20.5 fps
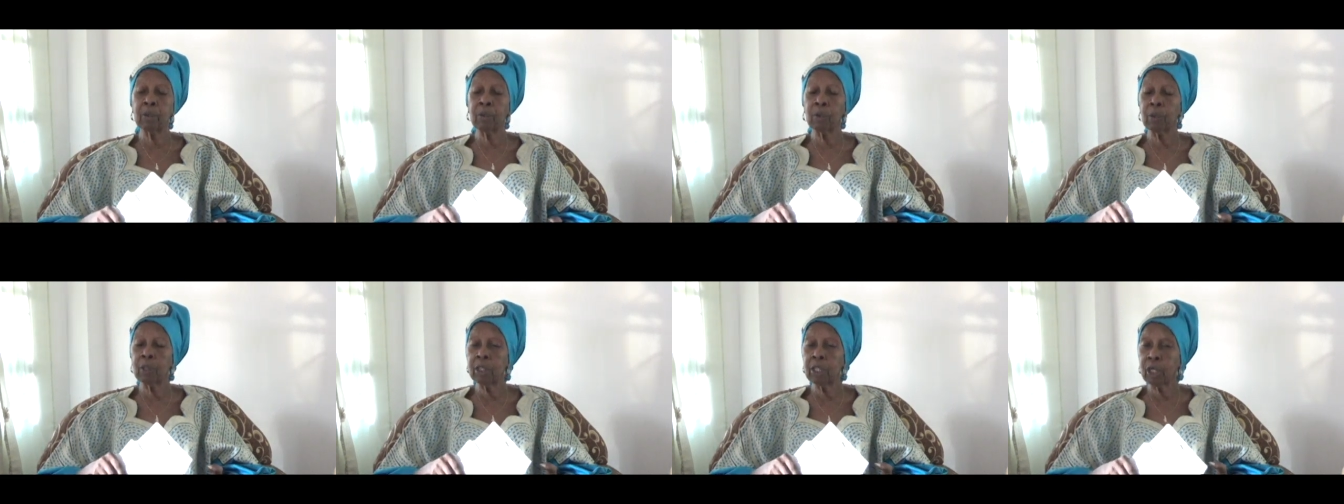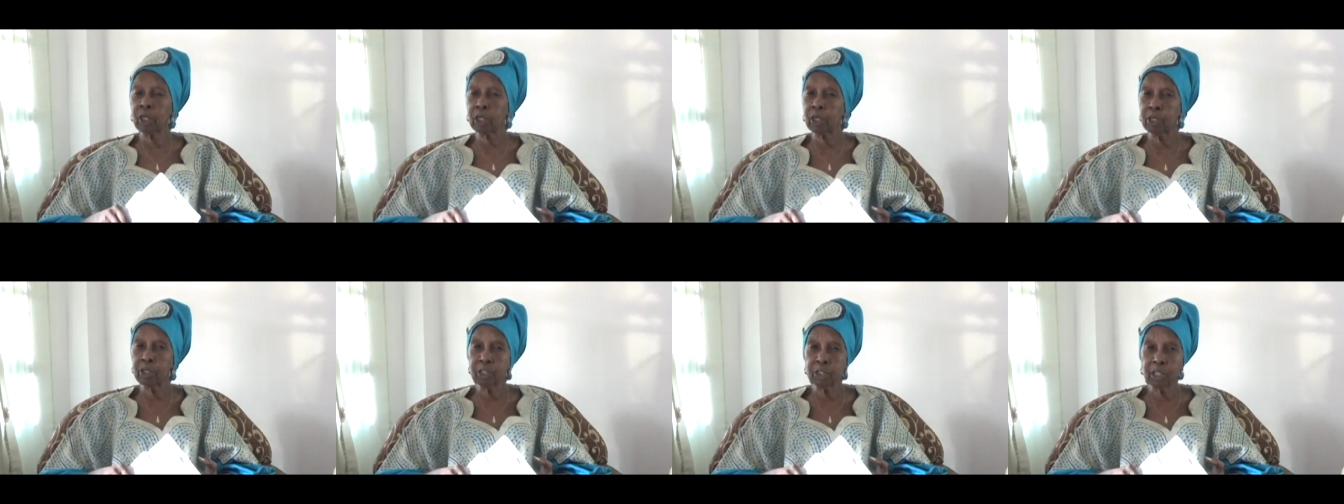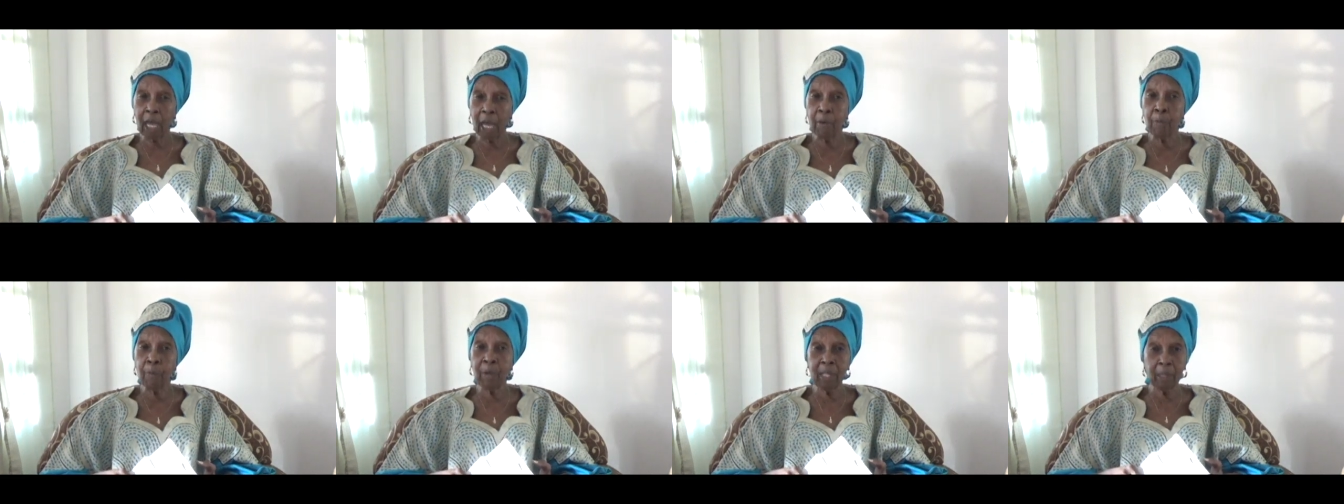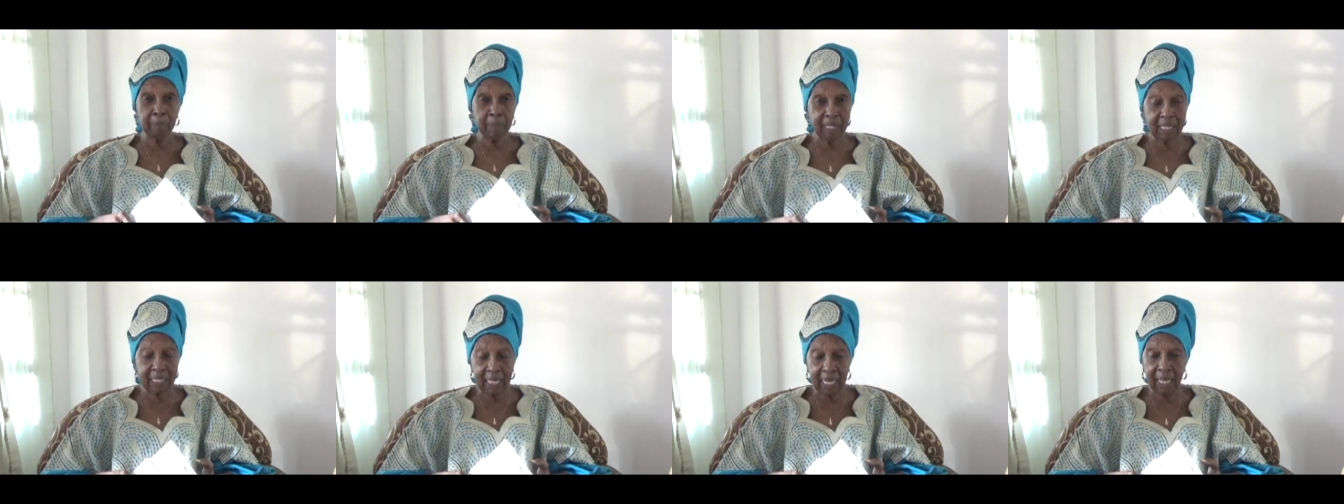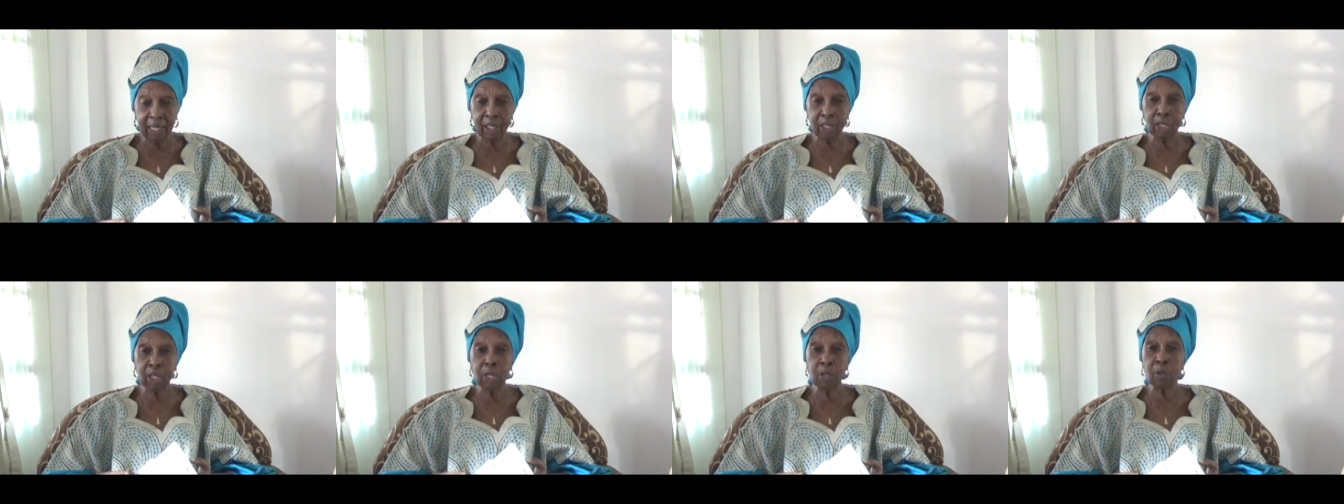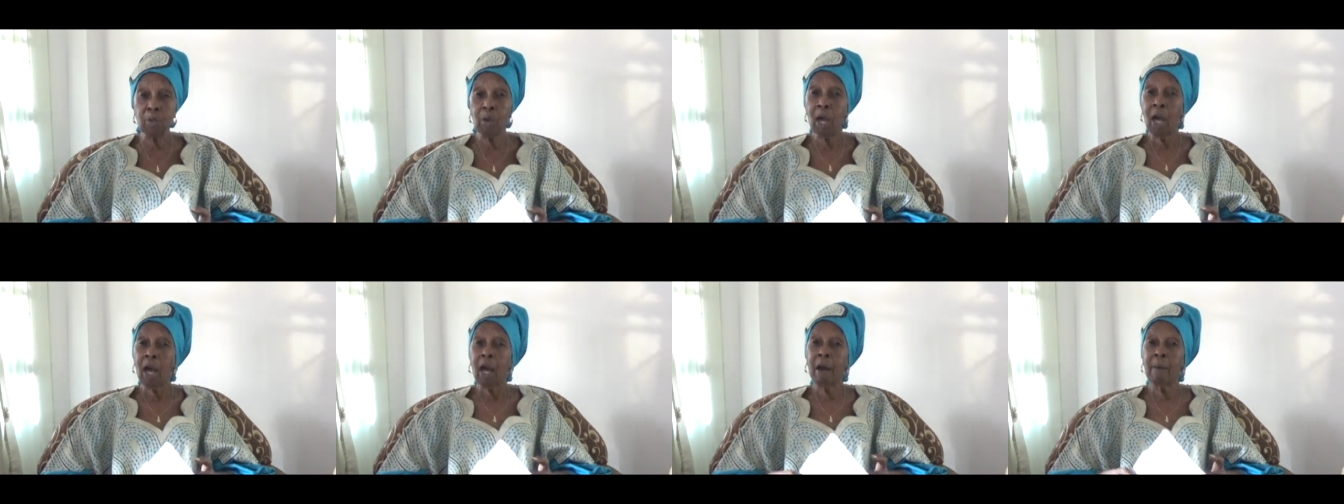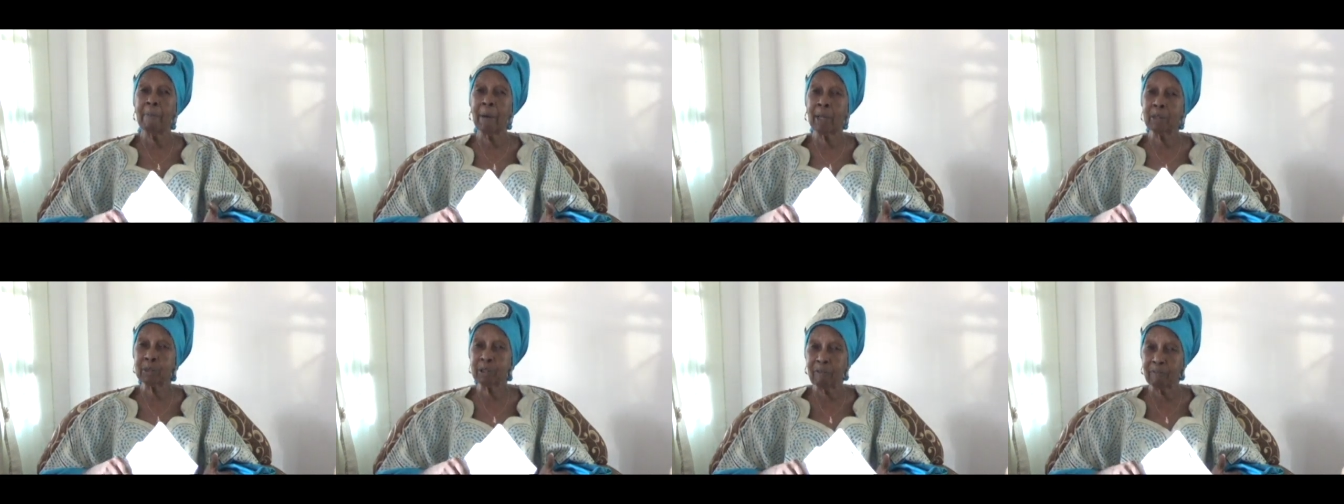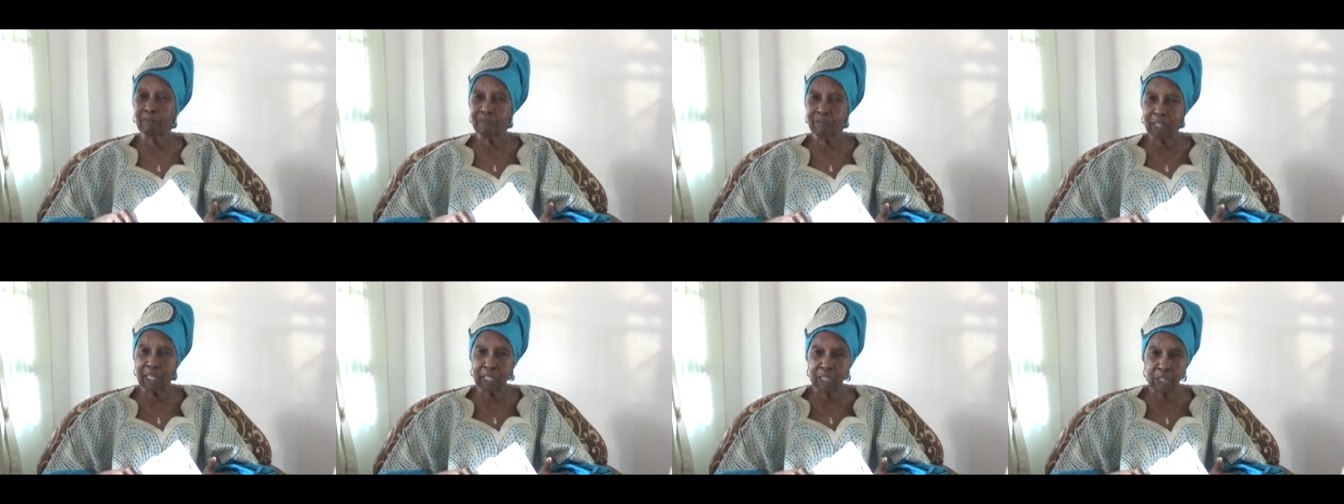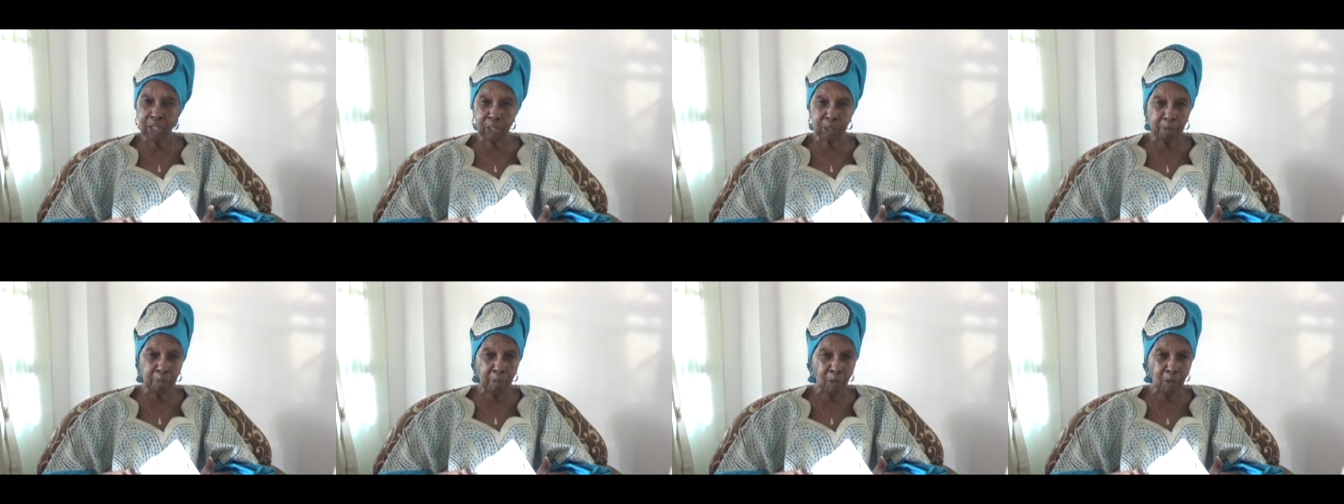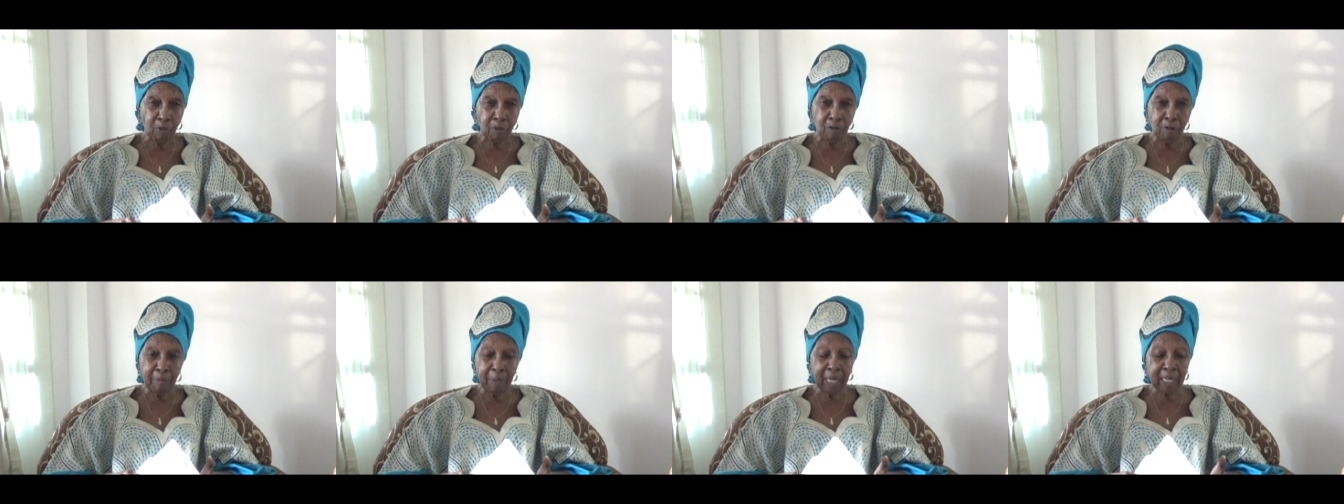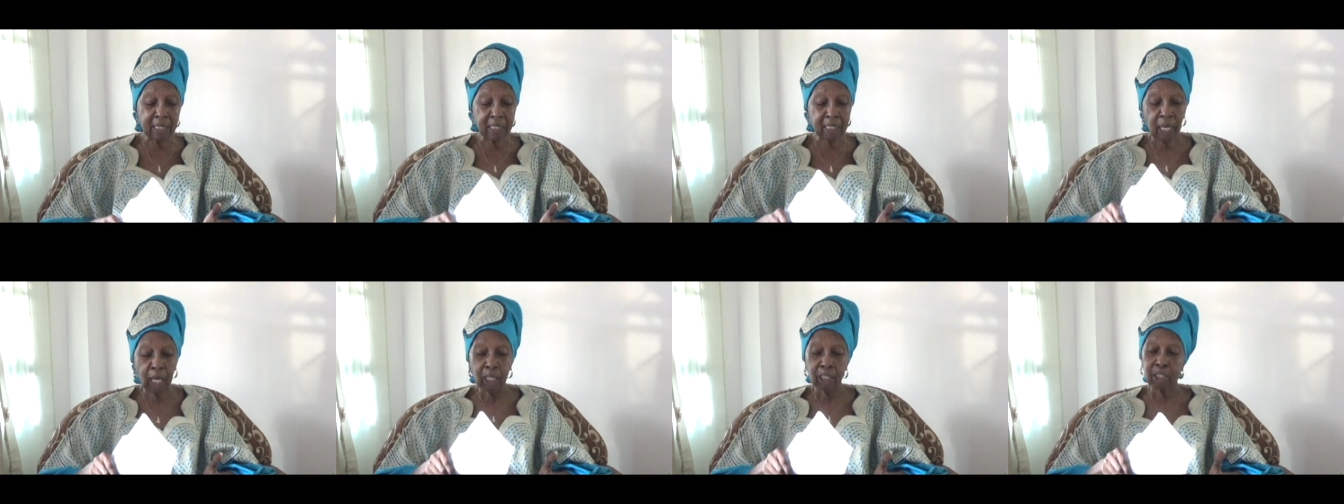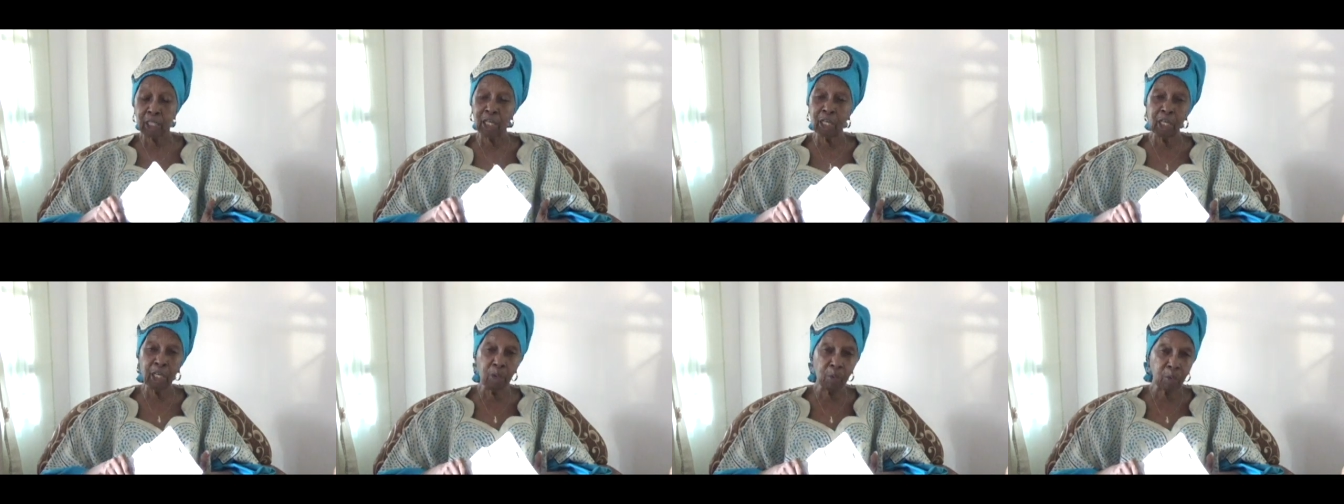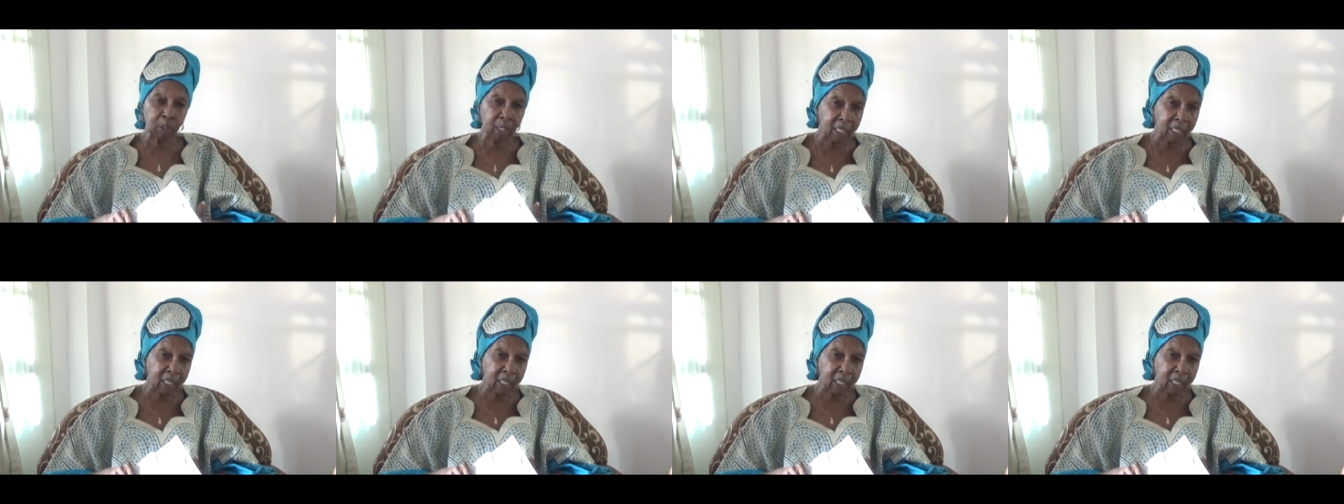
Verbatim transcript: you will look, they will be telling you about the village movement,